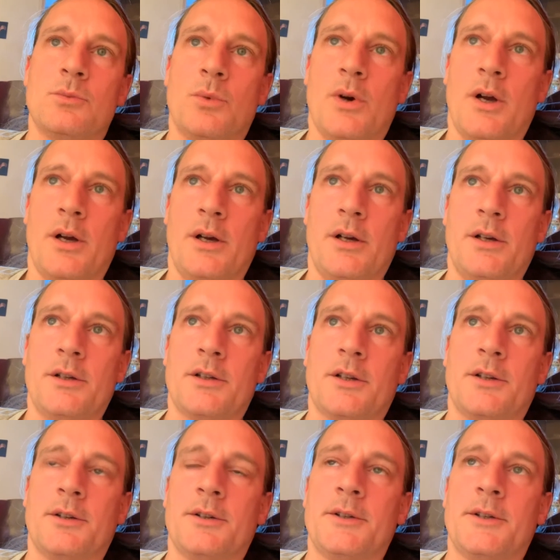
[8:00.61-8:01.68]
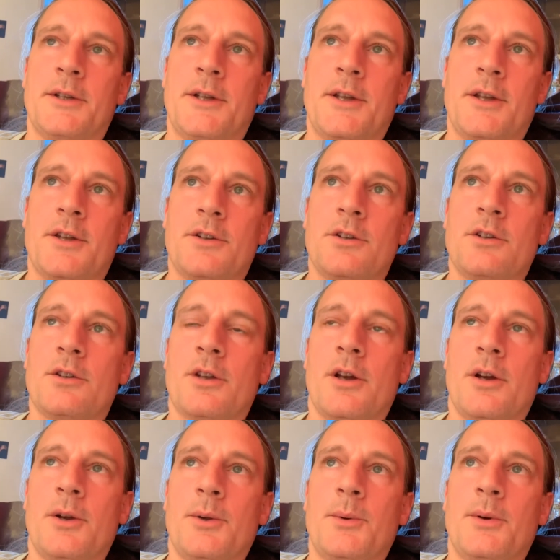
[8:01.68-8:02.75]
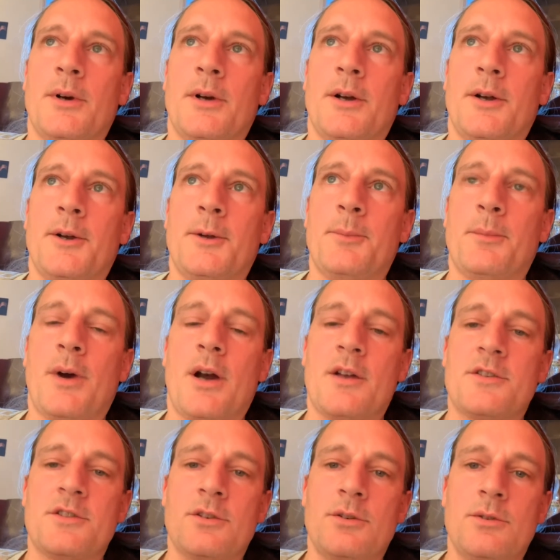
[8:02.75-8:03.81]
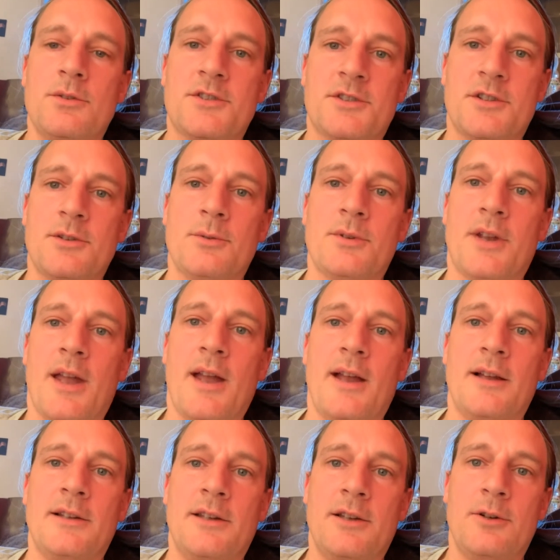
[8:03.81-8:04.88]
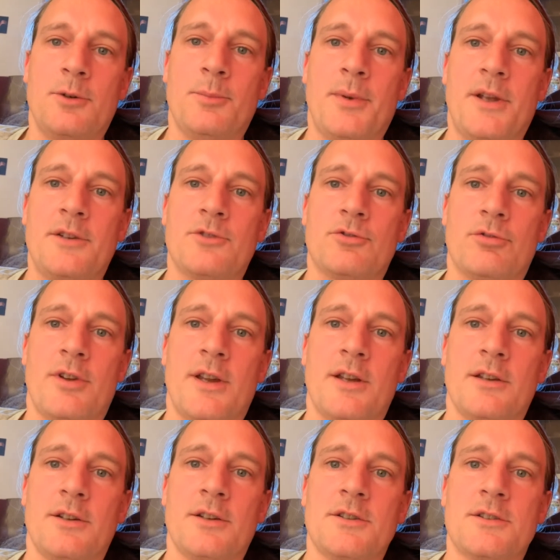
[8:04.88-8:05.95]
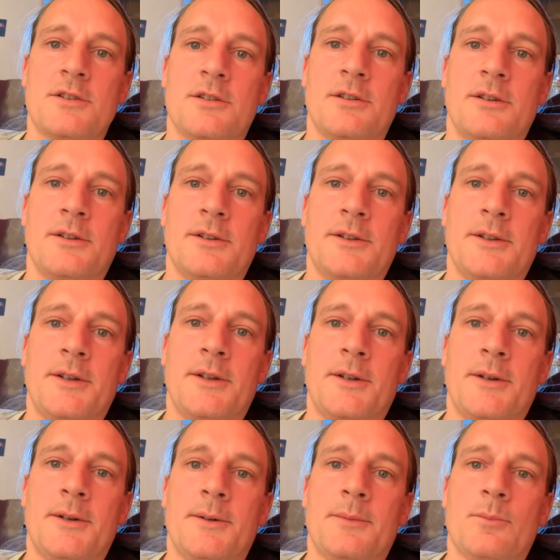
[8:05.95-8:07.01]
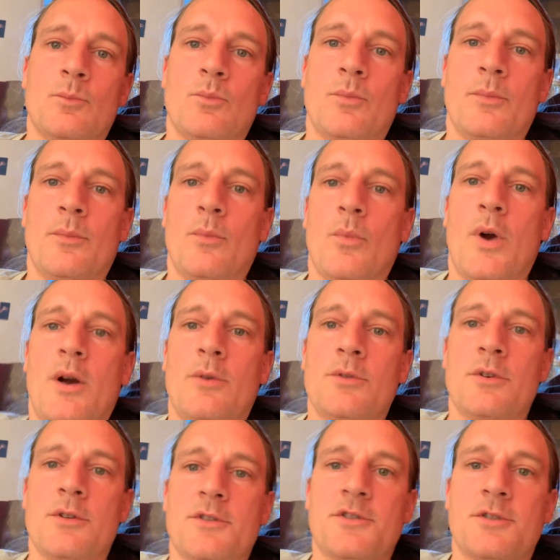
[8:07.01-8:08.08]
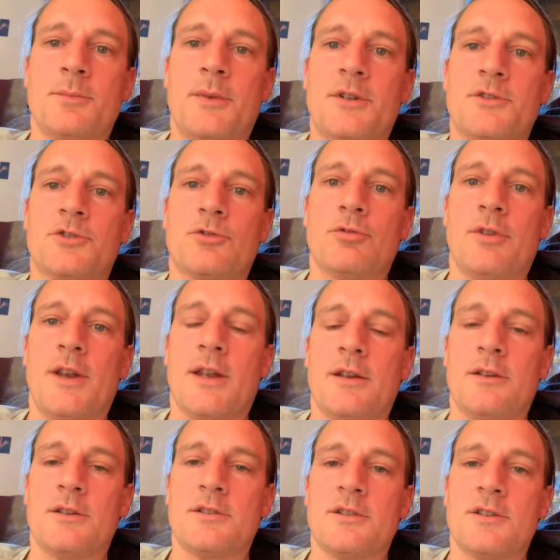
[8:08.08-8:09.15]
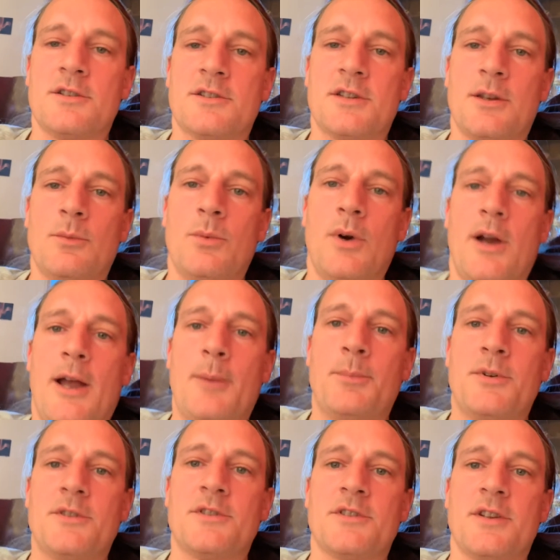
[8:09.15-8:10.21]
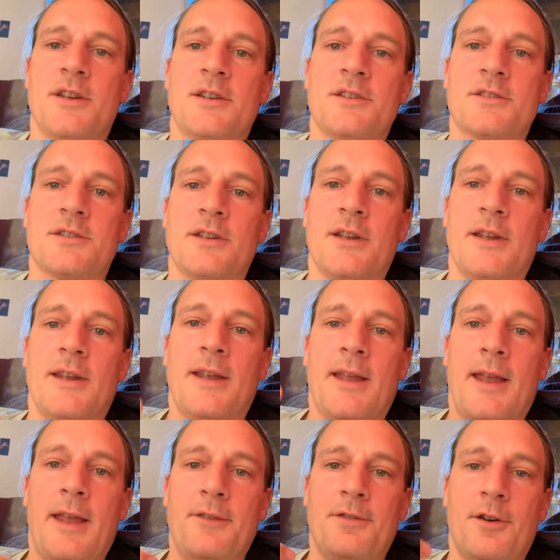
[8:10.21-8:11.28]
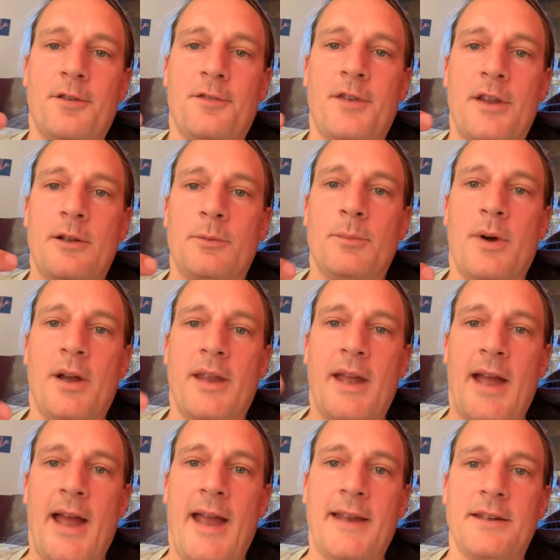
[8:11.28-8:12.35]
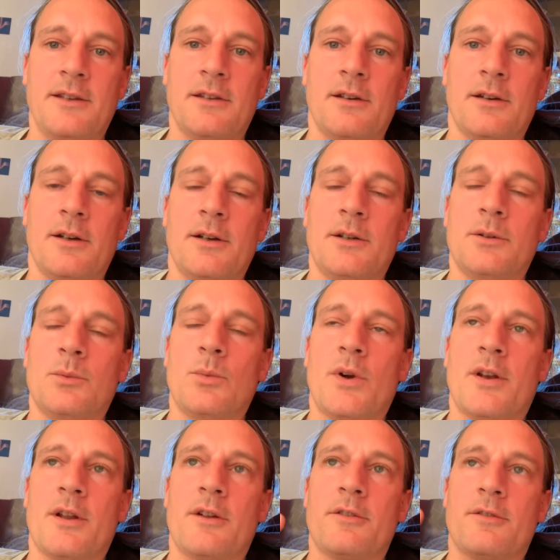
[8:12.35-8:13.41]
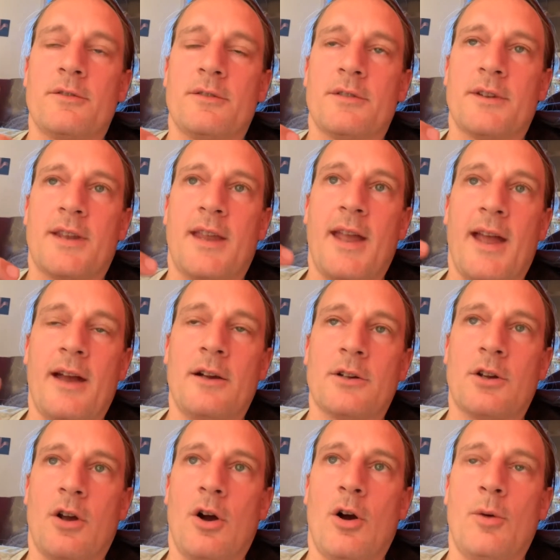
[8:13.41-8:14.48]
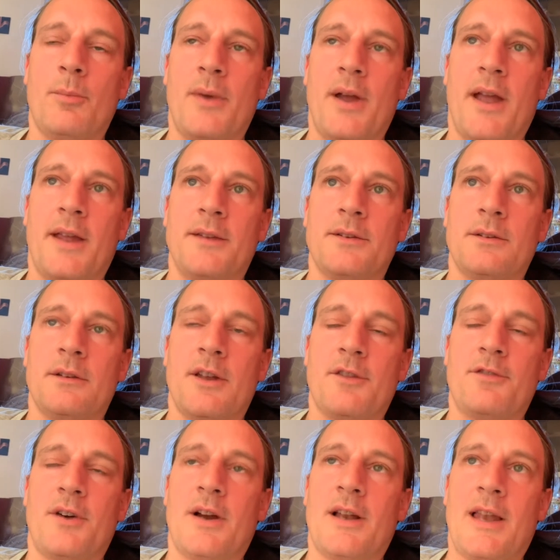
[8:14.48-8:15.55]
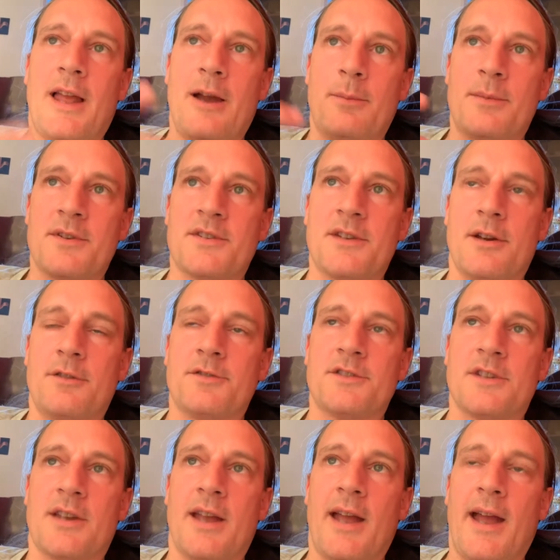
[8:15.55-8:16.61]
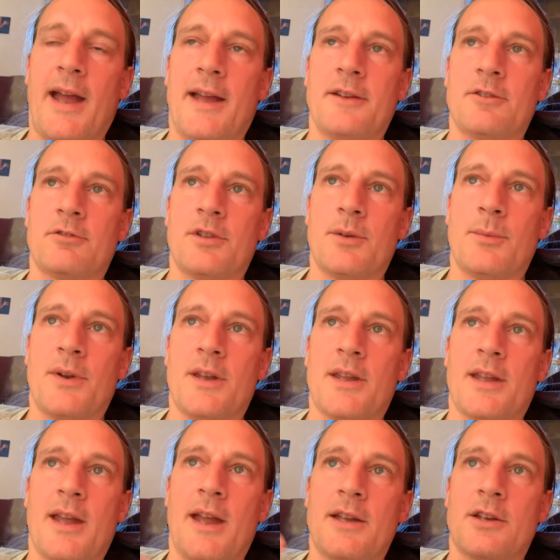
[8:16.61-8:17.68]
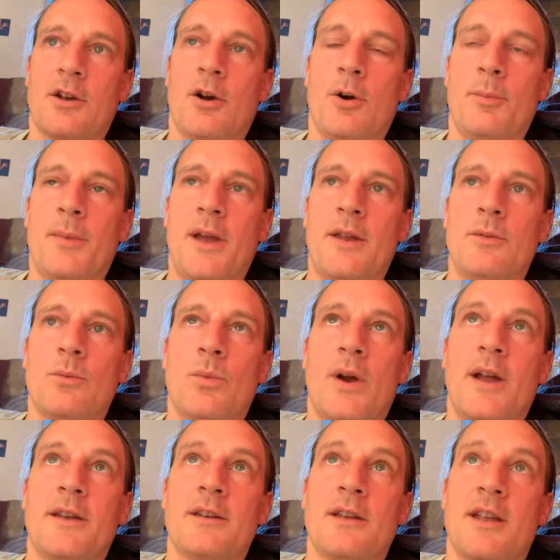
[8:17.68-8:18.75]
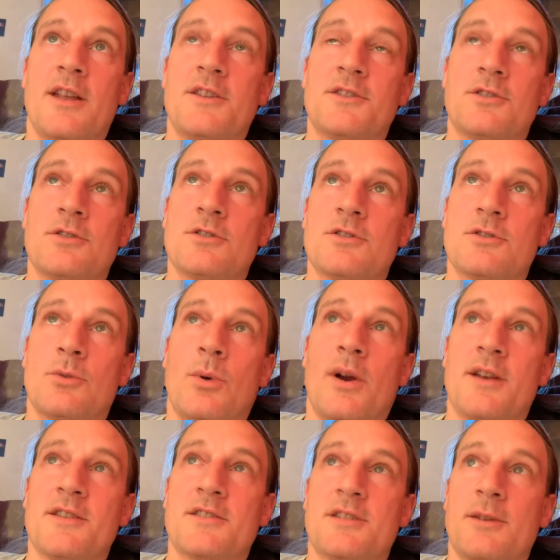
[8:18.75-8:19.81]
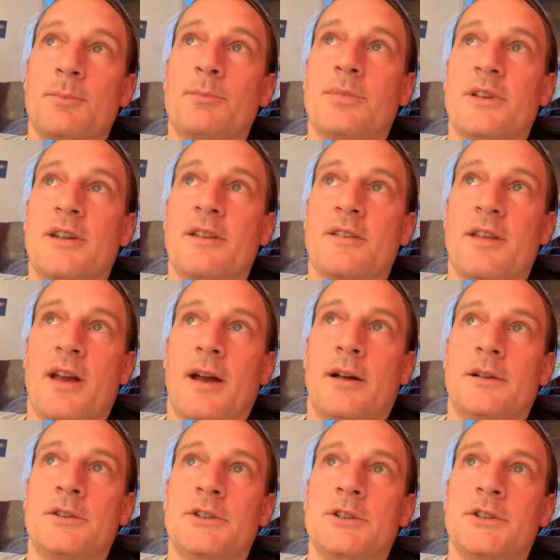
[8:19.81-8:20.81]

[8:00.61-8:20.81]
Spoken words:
work, I do still get a little bit triggered. Well, not so much triggered. You see, what happens is, if I feel my anger when I get a comment, if I allow myself to get angry when I get a comment, when it's just quite simply that